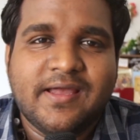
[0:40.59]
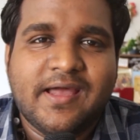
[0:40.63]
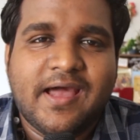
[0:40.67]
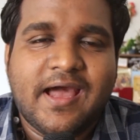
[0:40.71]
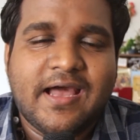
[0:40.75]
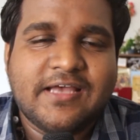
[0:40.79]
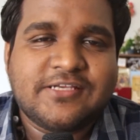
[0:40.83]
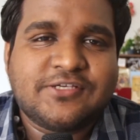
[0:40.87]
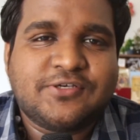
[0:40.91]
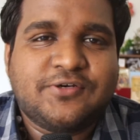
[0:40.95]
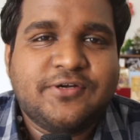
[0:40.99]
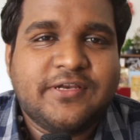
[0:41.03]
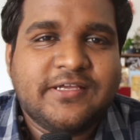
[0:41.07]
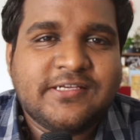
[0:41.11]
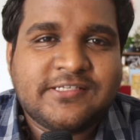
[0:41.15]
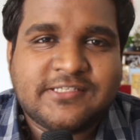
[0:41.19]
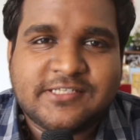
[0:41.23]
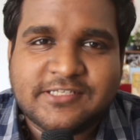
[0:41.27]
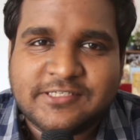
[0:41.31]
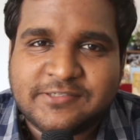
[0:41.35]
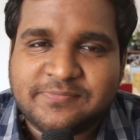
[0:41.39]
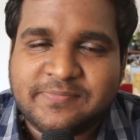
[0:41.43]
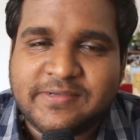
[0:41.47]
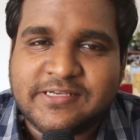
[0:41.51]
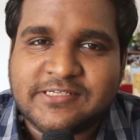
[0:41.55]
As good as
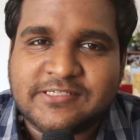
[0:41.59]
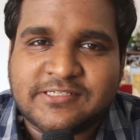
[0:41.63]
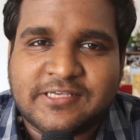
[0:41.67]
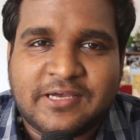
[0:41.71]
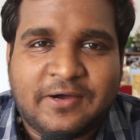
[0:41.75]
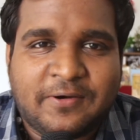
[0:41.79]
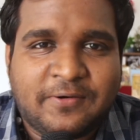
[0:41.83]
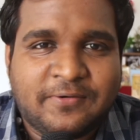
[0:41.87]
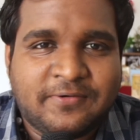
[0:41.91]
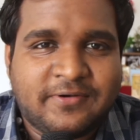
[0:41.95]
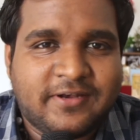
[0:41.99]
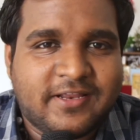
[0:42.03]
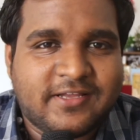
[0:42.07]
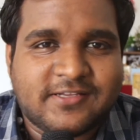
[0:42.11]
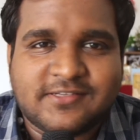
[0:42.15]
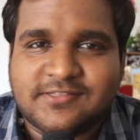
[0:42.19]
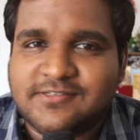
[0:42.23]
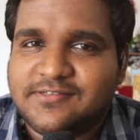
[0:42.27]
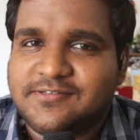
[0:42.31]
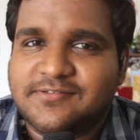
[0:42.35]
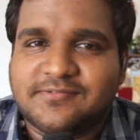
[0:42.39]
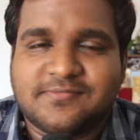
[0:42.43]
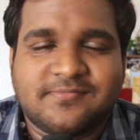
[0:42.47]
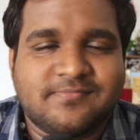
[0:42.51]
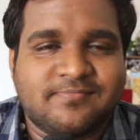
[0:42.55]
this may sound,
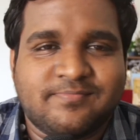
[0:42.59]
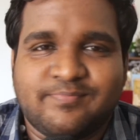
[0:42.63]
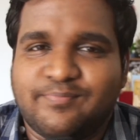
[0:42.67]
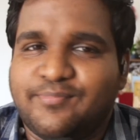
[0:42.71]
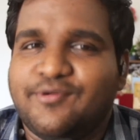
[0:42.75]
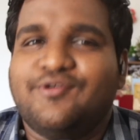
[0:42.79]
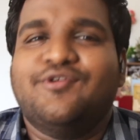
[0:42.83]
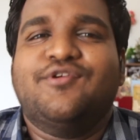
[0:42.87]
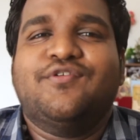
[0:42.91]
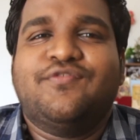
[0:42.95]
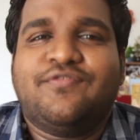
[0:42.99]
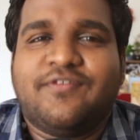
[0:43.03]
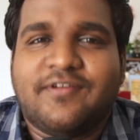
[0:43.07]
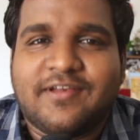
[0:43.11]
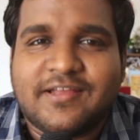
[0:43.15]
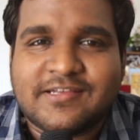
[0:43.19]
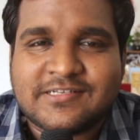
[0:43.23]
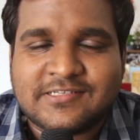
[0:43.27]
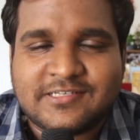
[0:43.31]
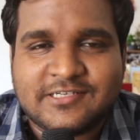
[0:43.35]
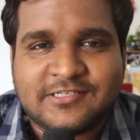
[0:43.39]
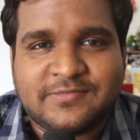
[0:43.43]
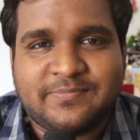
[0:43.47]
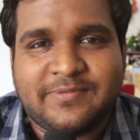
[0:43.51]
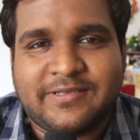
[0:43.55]
as beautiful as
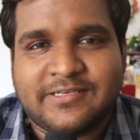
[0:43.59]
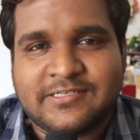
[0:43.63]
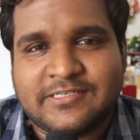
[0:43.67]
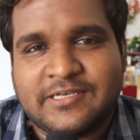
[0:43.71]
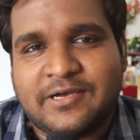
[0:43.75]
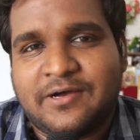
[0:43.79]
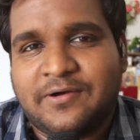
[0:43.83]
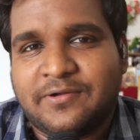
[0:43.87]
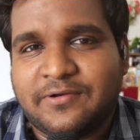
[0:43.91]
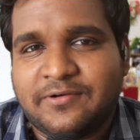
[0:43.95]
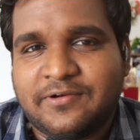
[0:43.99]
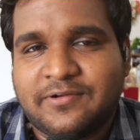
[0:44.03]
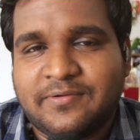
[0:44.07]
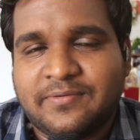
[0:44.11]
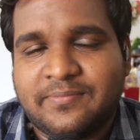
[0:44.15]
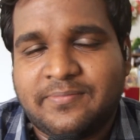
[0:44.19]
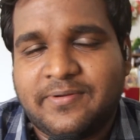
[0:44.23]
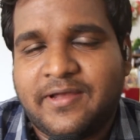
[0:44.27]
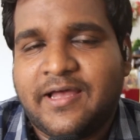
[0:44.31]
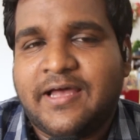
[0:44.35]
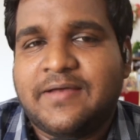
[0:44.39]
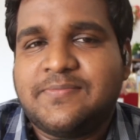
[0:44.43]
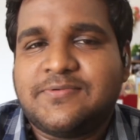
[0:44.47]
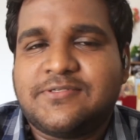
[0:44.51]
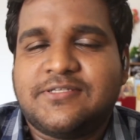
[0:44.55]
this may sound,
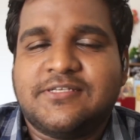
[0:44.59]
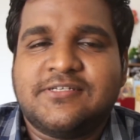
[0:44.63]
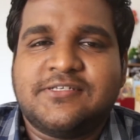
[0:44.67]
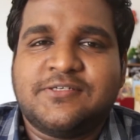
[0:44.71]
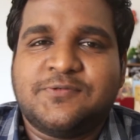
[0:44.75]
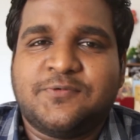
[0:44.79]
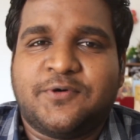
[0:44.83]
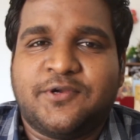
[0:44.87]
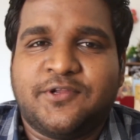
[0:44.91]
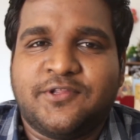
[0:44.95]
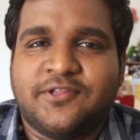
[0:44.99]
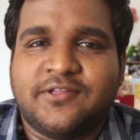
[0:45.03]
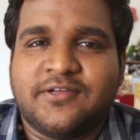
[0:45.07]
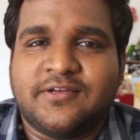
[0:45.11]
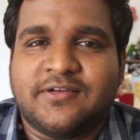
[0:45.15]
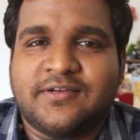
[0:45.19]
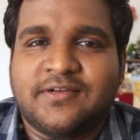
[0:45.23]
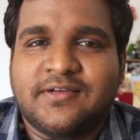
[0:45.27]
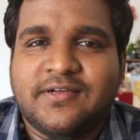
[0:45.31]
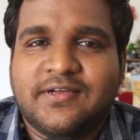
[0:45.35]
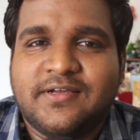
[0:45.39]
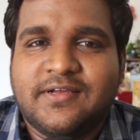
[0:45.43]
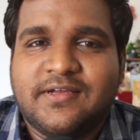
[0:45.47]
perhaps this is one of the